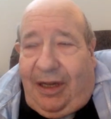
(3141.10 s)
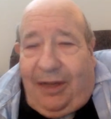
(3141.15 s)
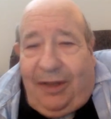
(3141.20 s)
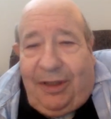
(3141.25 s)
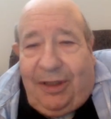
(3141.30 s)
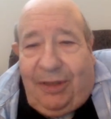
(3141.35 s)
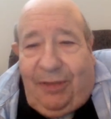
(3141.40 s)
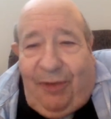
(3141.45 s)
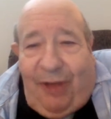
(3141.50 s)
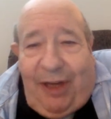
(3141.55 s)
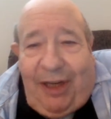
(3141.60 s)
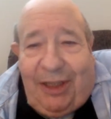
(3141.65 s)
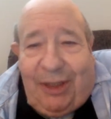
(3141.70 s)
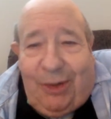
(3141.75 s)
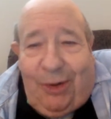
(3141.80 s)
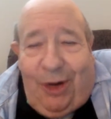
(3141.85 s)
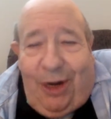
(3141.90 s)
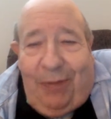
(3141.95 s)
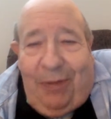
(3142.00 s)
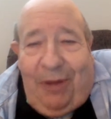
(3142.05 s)
there's a funny
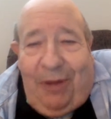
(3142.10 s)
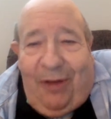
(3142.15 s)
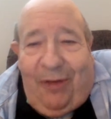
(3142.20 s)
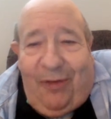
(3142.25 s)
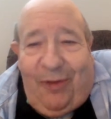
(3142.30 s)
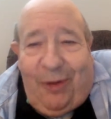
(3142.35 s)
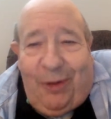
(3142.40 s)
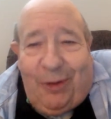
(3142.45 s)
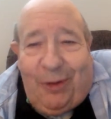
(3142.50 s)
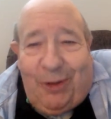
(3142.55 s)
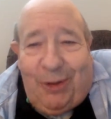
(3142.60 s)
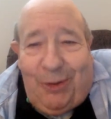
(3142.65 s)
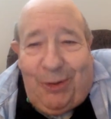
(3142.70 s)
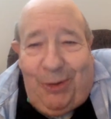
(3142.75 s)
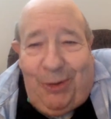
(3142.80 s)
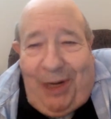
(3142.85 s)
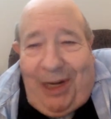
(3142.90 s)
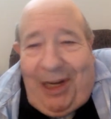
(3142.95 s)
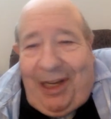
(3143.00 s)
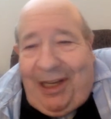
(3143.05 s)
story about Phil
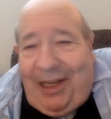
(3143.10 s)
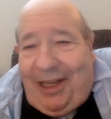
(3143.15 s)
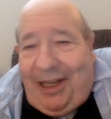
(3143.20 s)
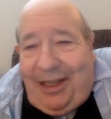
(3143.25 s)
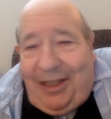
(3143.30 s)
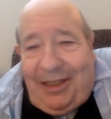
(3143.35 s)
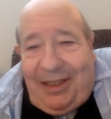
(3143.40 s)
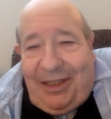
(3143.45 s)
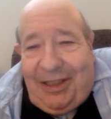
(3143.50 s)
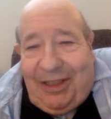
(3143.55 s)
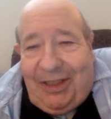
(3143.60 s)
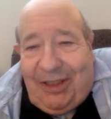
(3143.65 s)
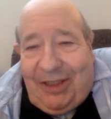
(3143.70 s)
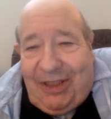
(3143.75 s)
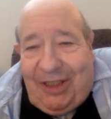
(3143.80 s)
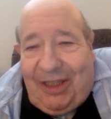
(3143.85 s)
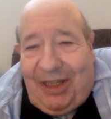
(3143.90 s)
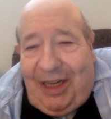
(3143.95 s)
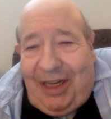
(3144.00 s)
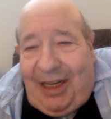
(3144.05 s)
too. This
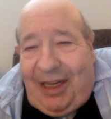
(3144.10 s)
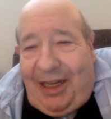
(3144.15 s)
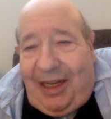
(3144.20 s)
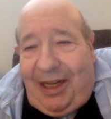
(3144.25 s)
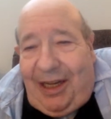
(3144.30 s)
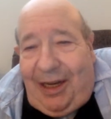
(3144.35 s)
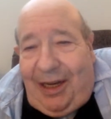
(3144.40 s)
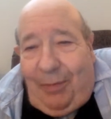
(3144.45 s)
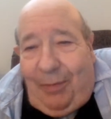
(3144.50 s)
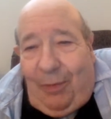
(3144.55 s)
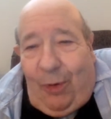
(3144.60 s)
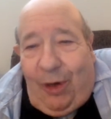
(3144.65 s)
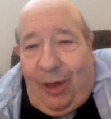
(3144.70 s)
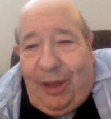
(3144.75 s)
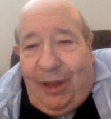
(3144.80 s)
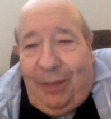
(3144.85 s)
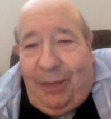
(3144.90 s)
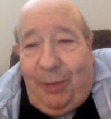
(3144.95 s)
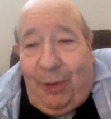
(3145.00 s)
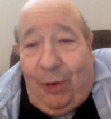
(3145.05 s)
is more
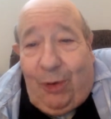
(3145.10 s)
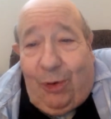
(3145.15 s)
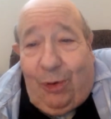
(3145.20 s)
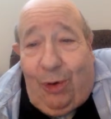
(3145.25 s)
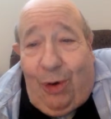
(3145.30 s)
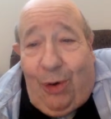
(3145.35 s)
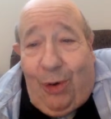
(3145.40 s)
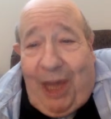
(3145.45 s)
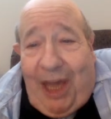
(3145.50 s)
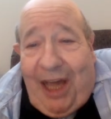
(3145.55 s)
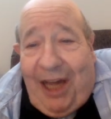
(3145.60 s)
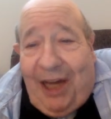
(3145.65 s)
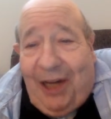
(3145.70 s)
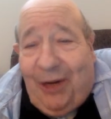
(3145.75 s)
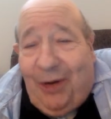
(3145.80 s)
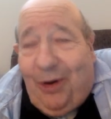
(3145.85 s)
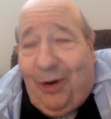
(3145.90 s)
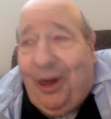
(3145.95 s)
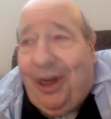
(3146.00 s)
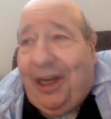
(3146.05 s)
in the Bill Crow
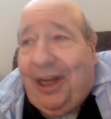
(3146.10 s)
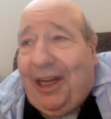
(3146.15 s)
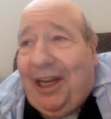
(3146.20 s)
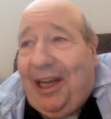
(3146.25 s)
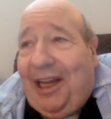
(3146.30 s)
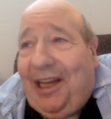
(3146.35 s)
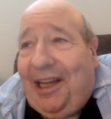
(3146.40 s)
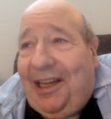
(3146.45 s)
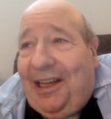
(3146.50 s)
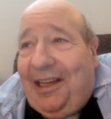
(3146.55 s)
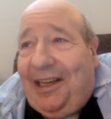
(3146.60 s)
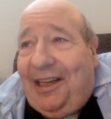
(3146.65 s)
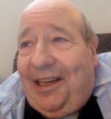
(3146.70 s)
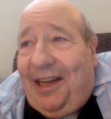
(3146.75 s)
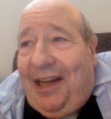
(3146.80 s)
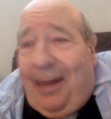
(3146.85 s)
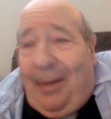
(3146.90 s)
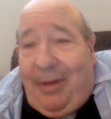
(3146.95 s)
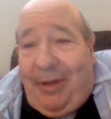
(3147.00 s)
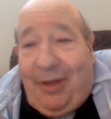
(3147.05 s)
category.
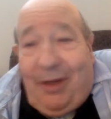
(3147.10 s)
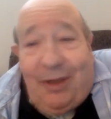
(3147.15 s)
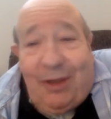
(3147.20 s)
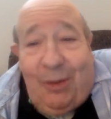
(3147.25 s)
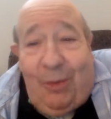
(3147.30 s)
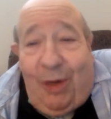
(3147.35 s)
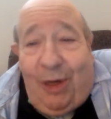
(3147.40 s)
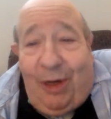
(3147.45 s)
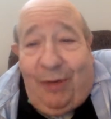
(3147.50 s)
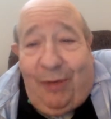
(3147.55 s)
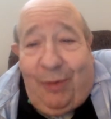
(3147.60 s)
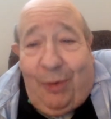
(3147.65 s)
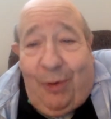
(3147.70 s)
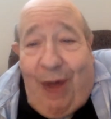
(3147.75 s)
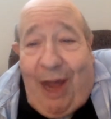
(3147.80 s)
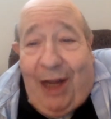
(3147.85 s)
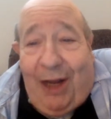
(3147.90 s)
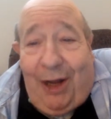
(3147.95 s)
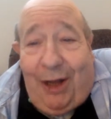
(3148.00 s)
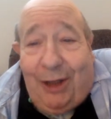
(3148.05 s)
I mean, there's a wonderful
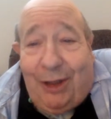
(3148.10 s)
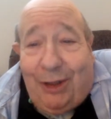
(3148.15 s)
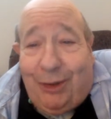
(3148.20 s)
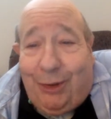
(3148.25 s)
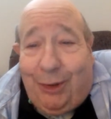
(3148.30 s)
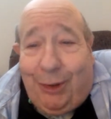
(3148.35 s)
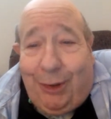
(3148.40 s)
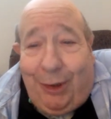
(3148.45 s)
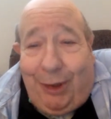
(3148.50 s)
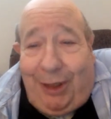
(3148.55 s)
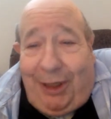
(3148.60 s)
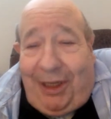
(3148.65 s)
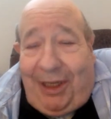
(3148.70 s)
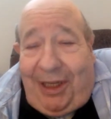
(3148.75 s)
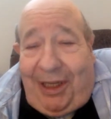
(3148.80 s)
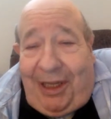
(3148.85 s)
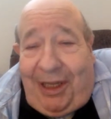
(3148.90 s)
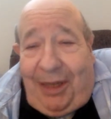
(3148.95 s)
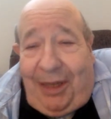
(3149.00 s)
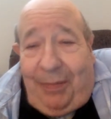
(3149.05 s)
raconteur,
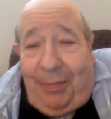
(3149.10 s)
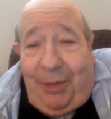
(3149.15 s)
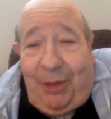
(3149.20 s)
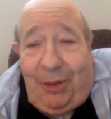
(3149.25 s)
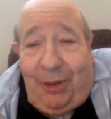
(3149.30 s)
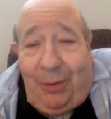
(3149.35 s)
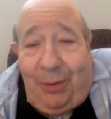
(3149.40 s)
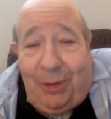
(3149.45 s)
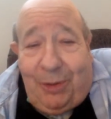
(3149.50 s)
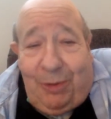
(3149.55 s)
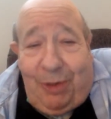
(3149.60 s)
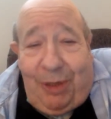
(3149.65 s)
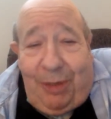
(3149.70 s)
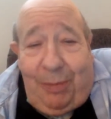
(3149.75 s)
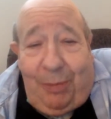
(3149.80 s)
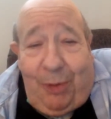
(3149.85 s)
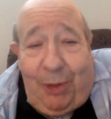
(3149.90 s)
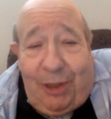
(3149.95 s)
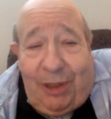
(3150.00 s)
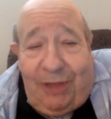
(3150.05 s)
Bill, who has
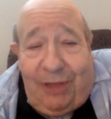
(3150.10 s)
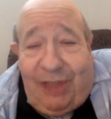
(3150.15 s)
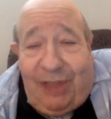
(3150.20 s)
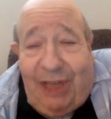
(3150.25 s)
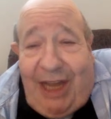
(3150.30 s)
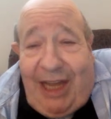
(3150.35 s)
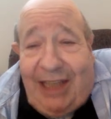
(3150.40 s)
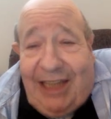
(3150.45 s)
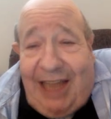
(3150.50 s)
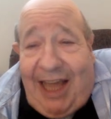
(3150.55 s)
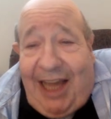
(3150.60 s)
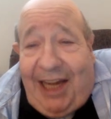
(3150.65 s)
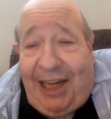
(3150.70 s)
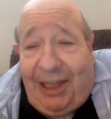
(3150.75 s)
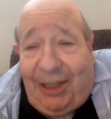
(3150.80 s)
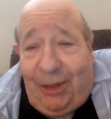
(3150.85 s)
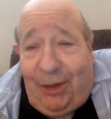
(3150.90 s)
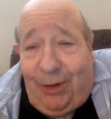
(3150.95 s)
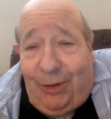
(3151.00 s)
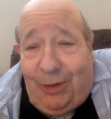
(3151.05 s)
written books of jazz
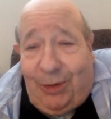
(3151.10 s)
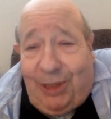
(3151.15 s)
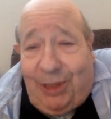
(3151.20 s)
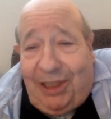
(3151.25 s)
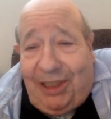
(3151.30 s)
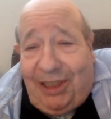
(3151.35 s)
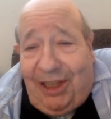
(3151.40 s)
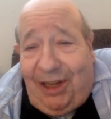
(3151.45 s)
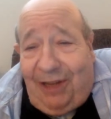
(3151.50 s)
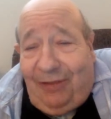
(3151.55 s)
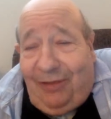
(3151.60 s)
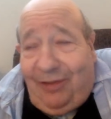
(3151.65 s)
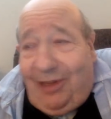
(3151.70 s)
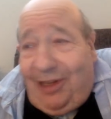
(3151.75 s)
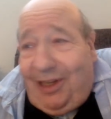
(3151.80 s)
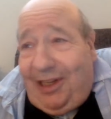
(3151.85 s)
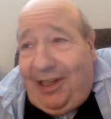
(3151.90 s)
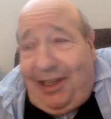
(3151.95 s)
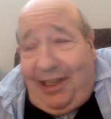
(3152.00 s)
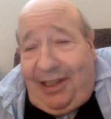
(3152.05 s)
anecdotes and stuff.
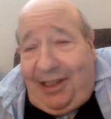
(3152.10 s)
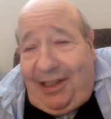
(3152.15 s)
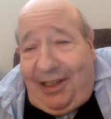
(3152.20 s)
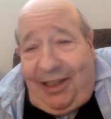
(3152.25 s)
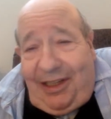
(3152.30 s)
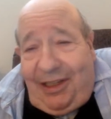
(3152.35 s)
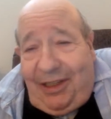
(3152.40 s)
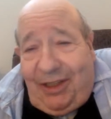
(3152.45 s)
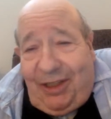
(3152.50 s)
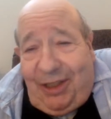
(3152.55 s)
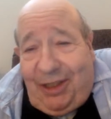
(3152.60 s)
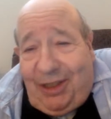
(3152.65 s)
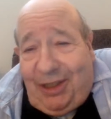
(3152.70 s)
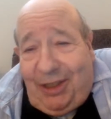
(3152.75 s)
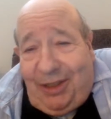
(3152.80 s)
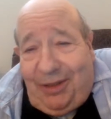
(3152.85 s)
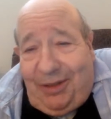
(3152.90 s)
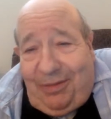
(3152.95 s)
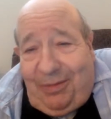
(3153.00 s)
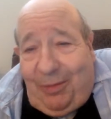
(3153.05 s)
He's
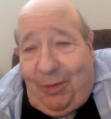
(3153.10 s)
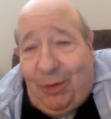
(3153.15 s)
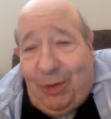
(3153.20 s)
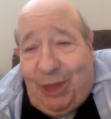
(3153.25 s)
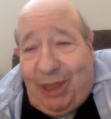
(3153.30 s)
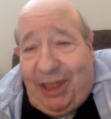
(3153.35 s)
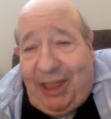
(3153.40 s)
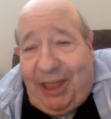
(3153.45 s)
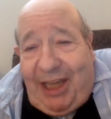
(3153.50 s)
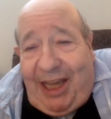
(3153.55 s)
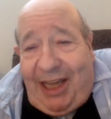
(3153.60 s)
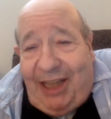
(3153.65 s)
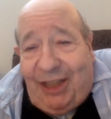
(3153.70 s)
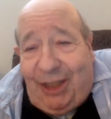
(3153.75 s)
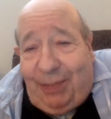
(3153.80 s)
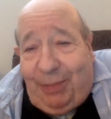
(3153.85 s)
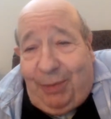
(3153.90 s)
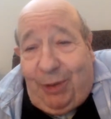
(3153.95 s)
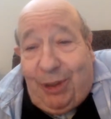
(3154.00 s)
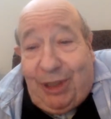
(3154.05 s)
just the most
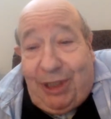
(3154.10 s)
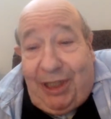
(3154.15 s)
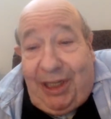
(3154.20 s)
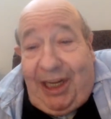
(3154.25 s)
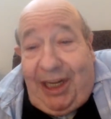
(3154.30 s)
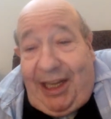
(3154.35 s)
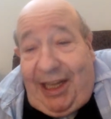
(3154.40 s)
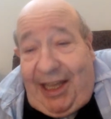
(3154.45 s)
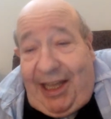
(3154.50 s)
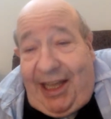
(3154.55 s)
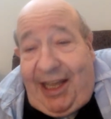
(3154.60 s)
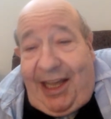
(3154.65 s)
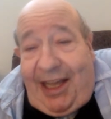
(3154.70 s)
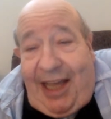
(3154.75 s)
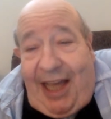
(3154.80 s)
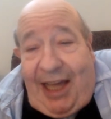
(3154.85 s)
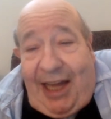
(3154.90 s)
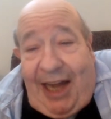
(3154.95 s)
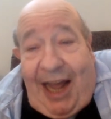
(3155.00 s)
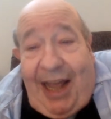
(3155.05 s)
engaging person.
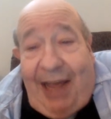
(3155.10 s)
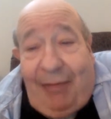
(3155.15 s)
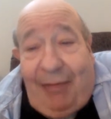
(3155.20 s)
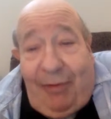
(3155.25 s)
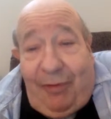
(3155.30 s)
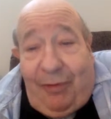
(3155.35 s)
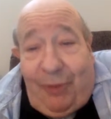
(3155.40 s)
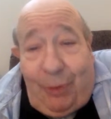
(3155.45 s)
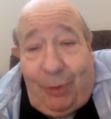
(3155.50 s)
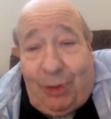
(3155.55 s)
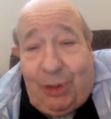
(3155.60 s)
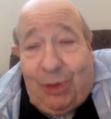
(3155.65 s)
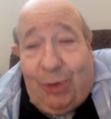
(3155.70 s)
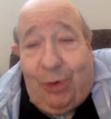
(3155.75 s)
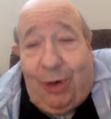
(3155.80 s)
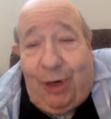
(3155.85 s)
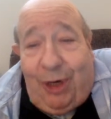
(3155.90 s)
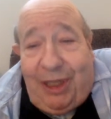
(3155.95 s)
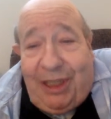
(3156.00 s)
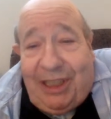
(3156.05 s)
And I have a few
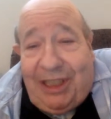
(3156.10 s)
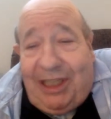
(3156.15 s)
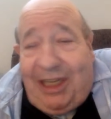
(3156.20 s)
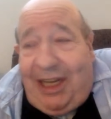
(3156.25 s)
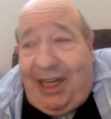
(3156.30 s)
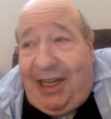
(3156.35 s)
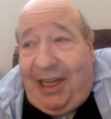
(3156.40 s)
stories.